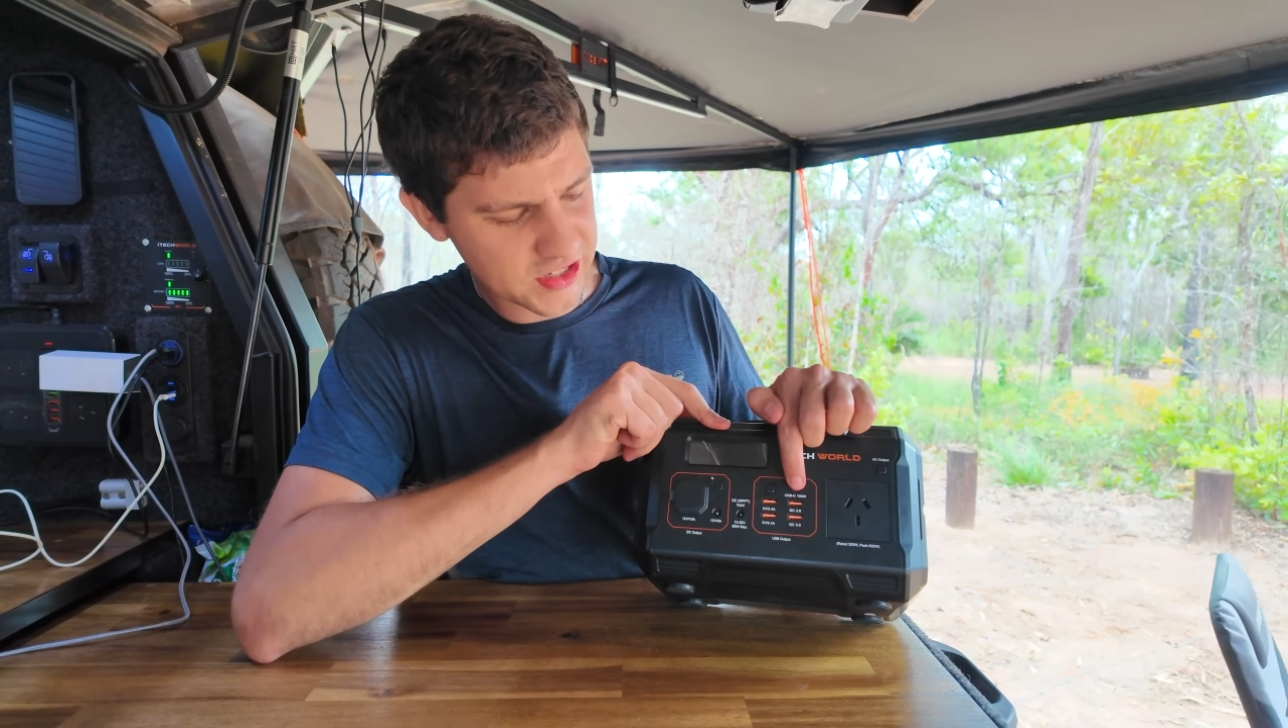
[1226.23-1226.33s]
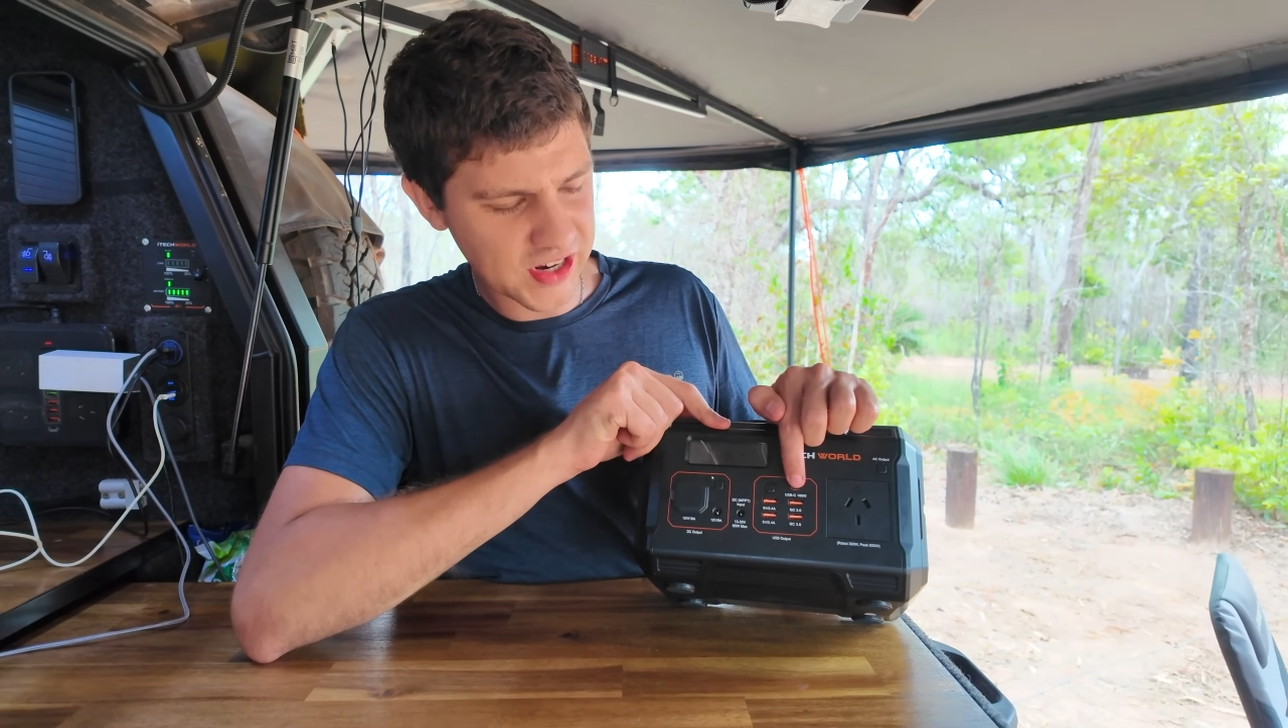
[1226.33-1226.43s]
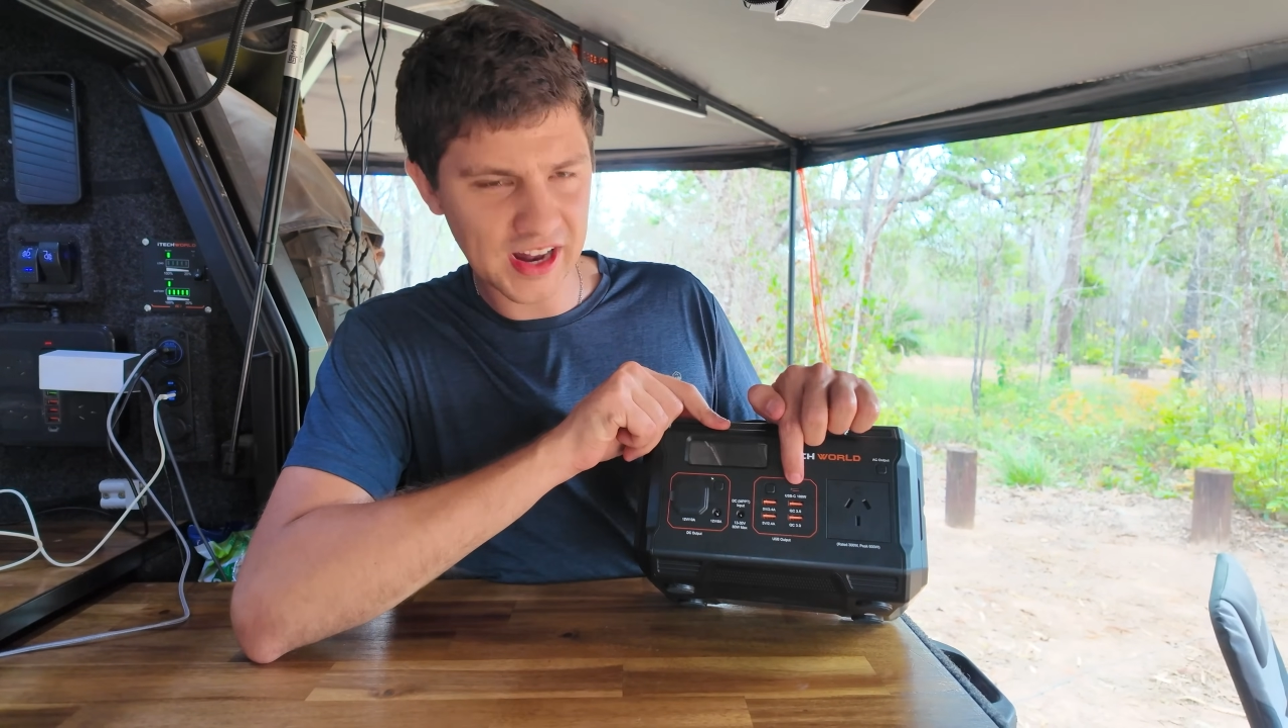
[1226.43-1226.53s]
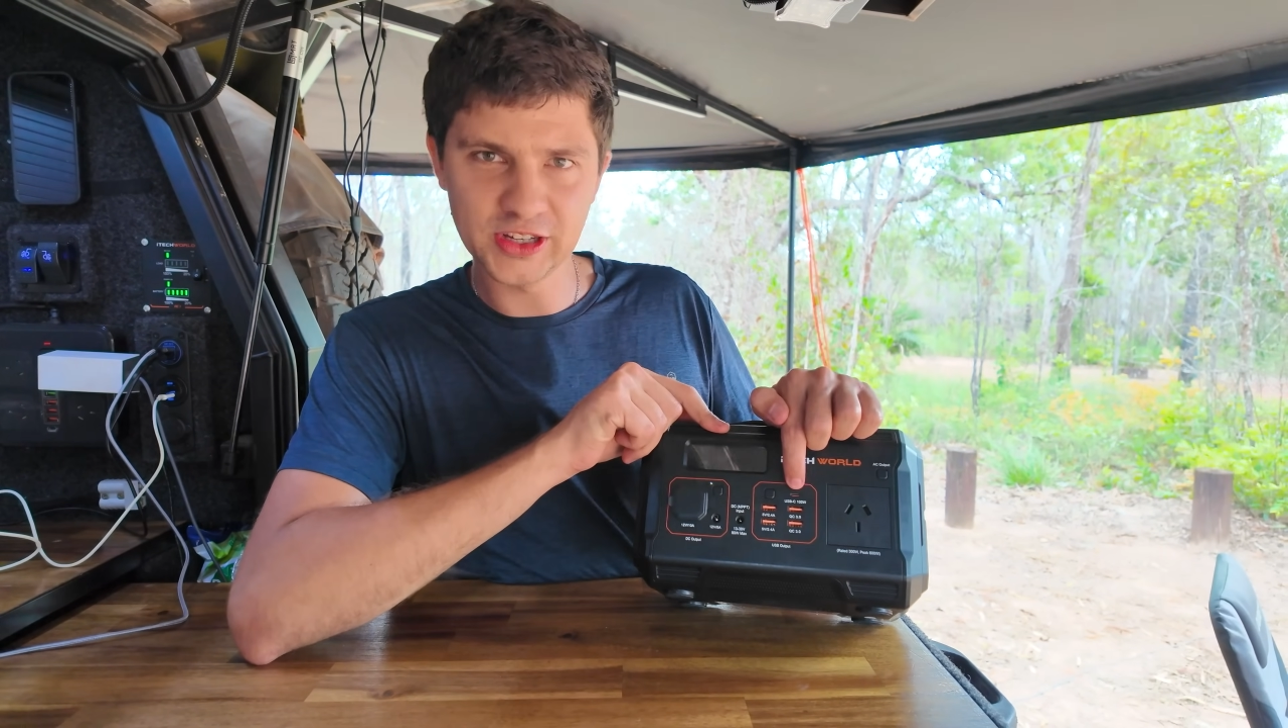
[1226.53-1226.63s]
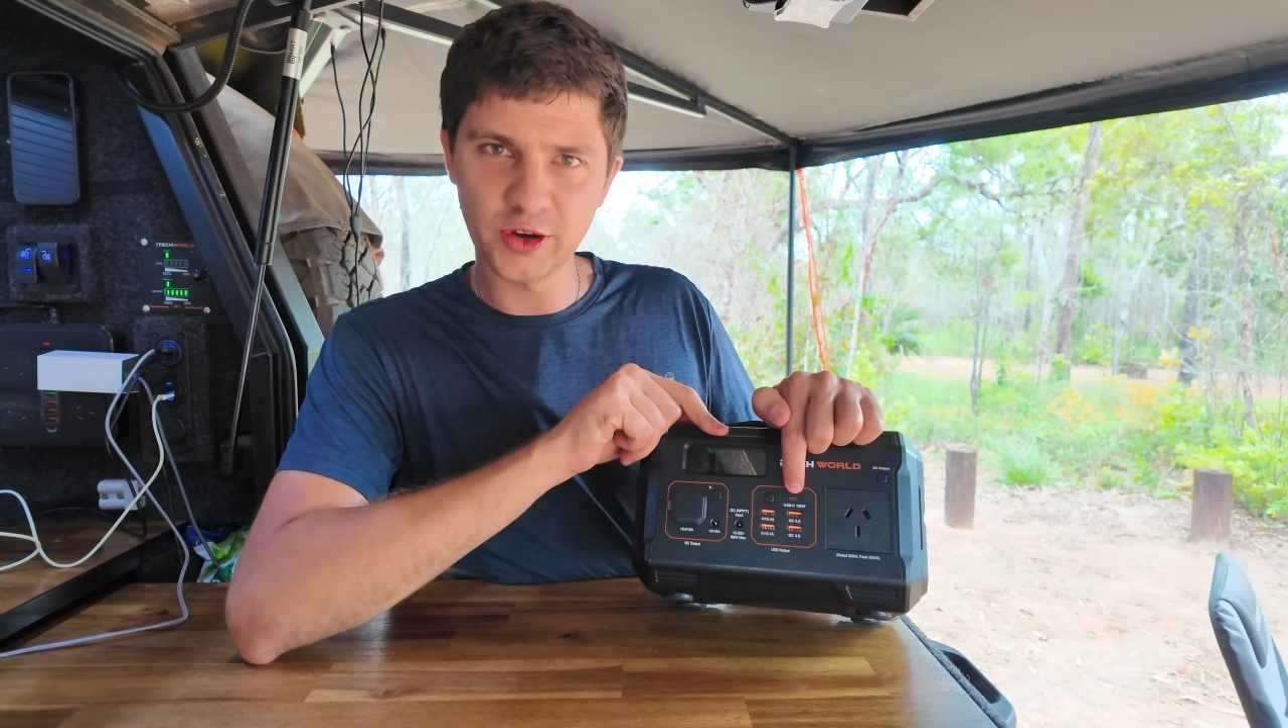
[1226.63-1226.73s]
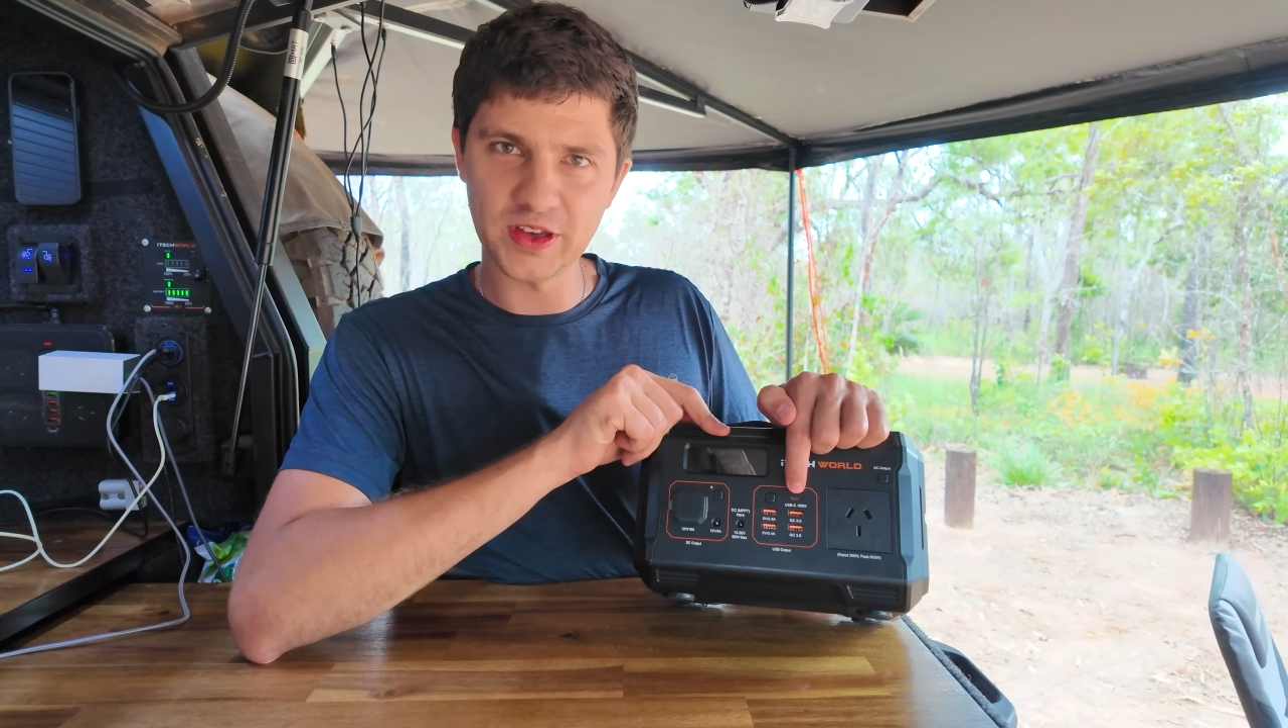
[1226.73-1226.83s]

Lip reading: Starlink off